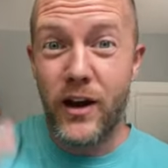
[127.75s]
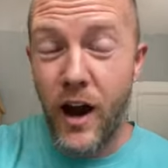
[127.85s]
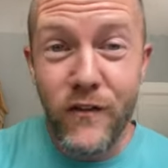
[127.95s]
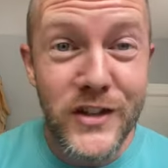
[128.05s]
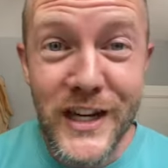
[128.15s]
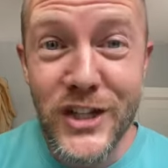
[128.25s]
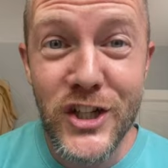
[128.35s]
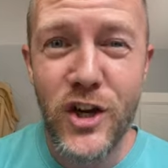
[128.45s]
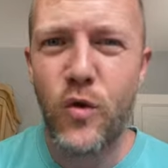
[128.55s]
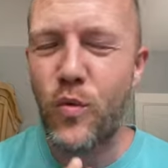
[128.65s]

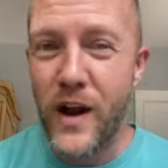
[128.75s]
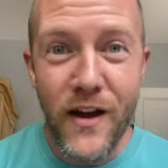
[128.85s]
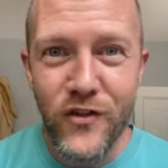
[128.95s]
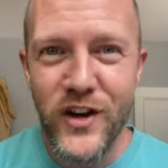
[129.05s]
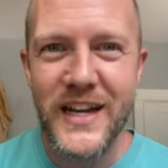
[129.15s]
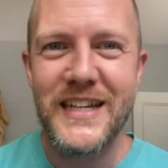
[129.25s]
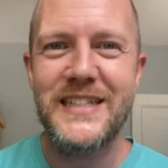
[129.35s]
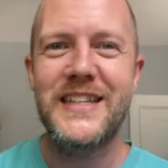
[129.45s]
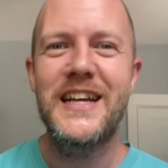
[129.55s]
conversation or whatever it is.